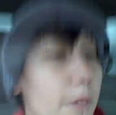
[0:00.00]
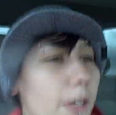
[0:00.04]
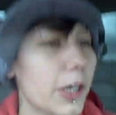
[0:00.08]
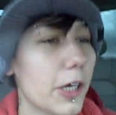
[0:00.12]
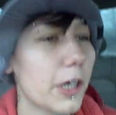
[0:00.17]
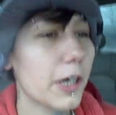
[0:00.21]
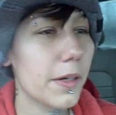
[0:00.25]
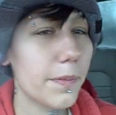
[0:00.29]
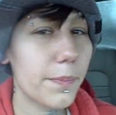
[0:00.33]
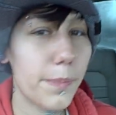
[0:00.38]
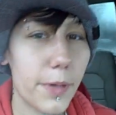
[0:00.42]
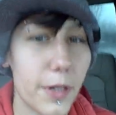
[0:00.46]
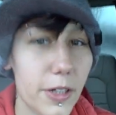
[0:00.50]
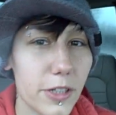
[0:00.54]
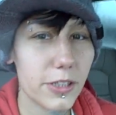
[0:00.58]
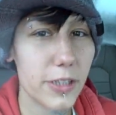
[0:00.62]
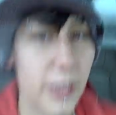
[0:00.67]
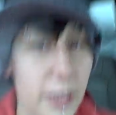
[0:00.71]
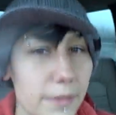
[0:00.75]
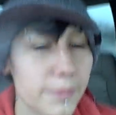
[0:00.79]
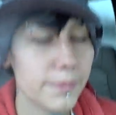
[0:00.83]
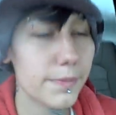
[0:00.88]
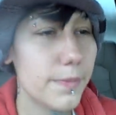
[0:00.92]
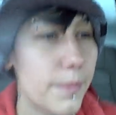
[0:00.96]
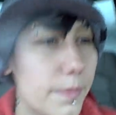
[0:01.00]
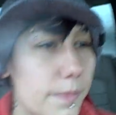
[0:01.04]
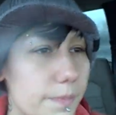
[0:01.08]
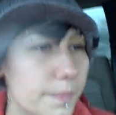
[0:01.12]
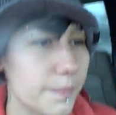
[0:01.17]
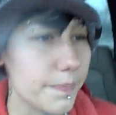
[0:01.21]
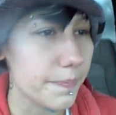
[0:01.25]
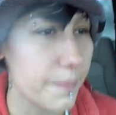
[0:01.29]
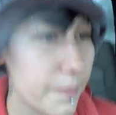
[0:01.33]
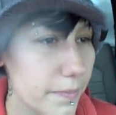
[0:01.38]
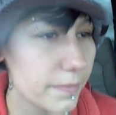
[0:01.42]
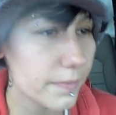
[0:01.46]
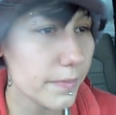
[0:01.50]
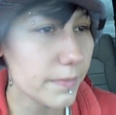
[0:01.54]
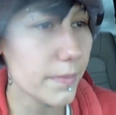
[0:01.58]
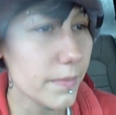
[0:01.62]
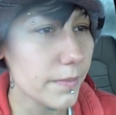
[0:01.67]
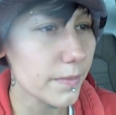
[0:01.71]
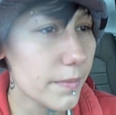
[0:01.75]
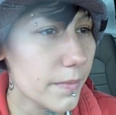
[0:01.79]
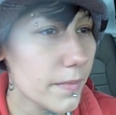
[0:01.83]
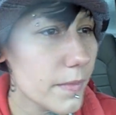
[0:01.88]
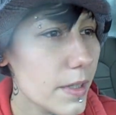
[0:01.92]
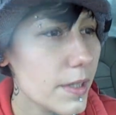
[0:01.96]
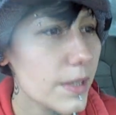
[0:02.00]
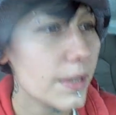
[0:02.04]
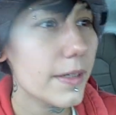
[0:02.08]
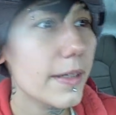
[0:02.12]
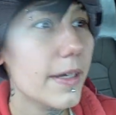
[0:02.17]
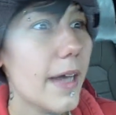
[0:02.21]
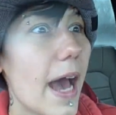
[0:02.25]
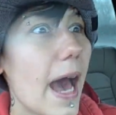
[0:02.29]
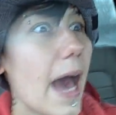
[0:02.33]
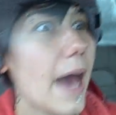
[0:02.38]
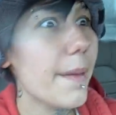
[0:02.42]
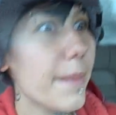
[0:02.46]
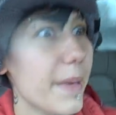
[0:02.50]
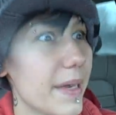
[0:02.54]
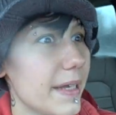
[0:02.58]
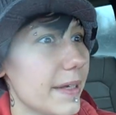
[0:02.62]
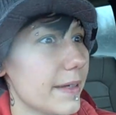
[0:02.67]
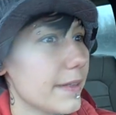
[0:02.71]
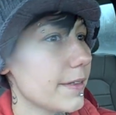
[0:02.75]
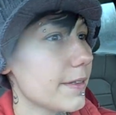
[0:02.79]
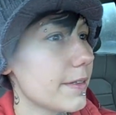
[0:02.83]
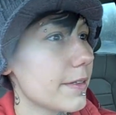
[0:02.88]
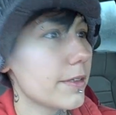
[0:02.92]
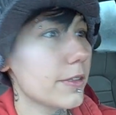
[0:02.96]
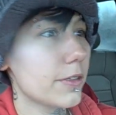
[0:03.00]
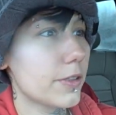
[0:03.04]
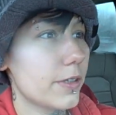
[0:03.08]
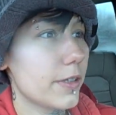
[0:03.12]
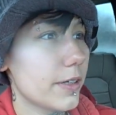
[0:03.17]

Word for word: good person. Yes. I mean,